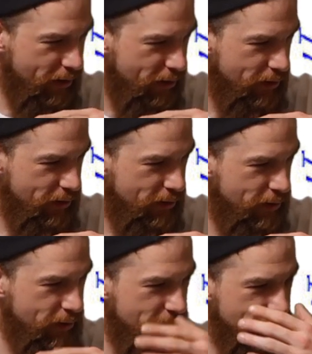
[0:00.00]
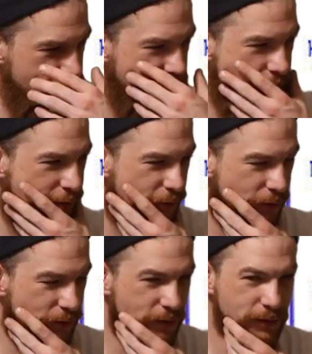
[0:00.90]

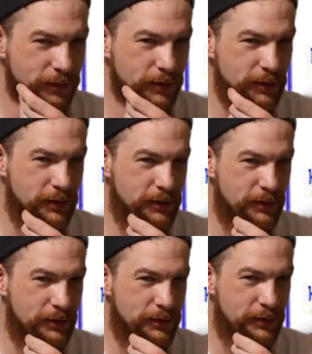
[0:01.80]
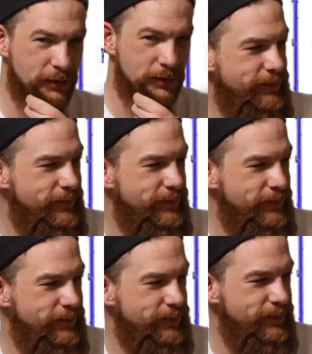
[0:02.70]

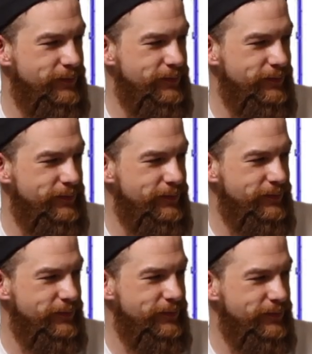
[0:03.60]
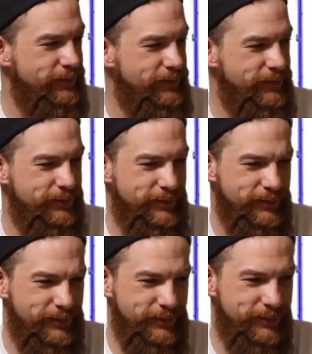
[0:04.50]

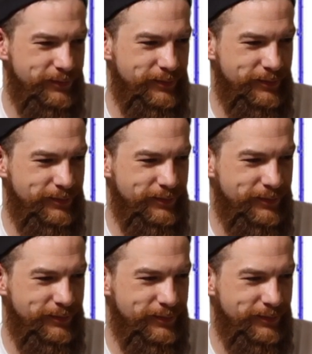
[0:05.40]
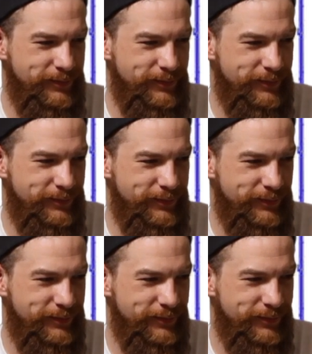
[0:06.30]

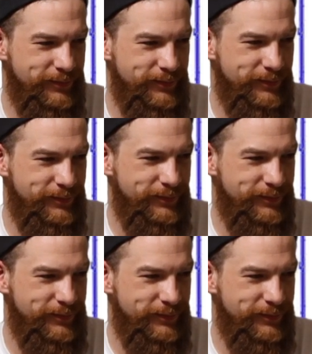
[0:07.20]
[no speech]